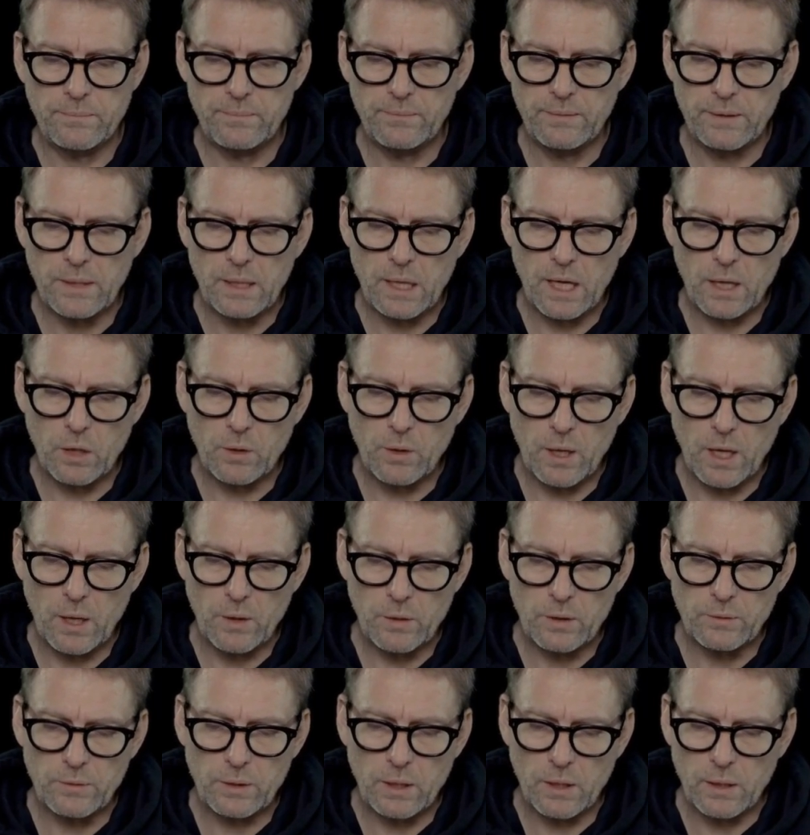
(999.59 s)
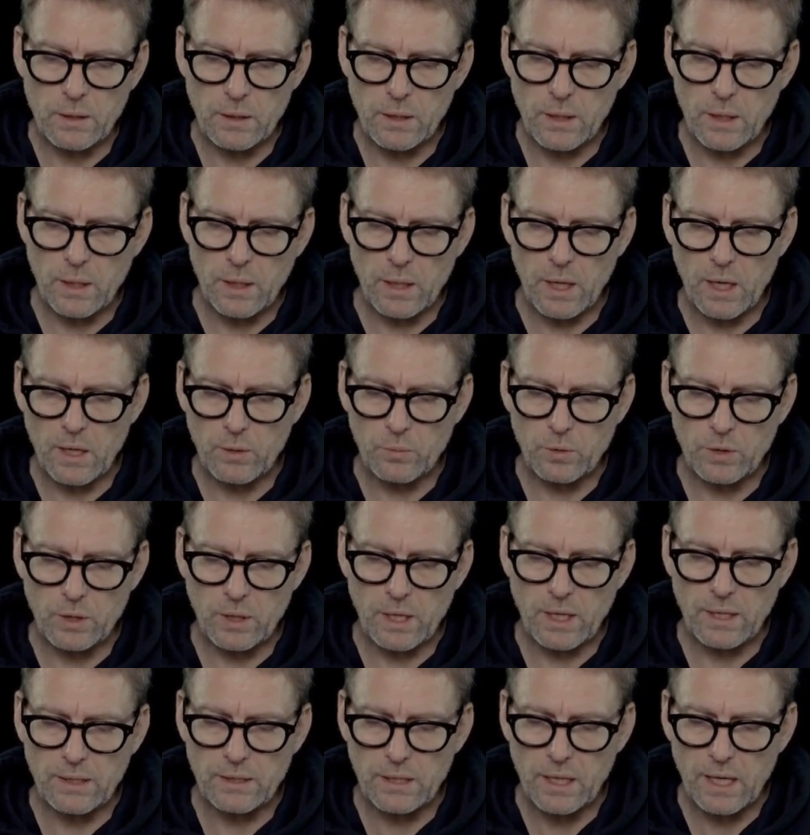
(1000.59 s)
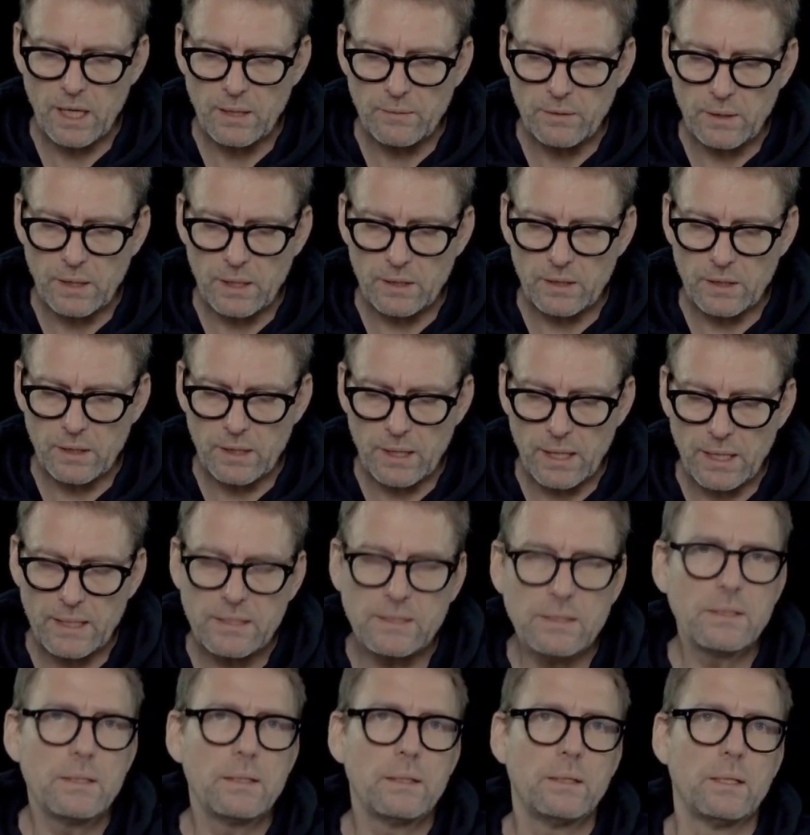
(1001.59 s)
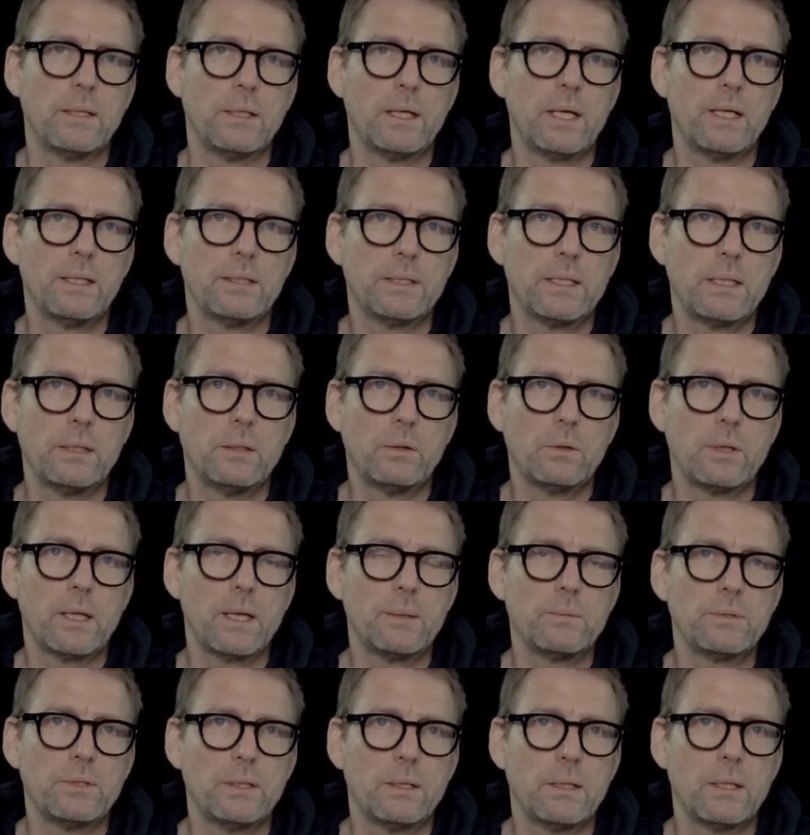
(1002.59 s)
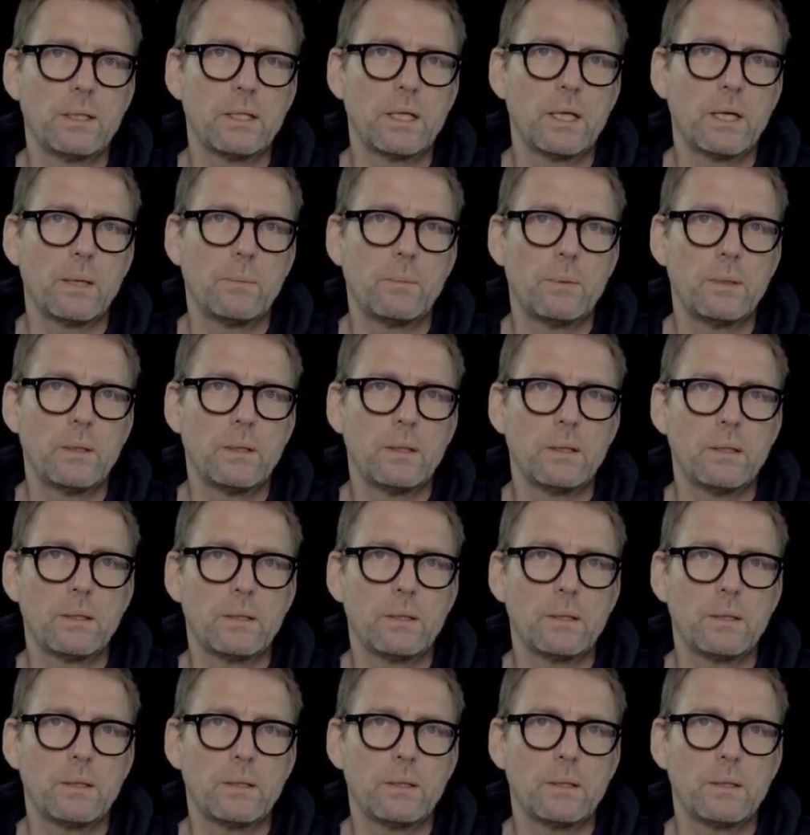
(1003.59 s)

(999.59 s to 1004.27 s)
Now, however, I would like to have a little less than the 19 grams in the cup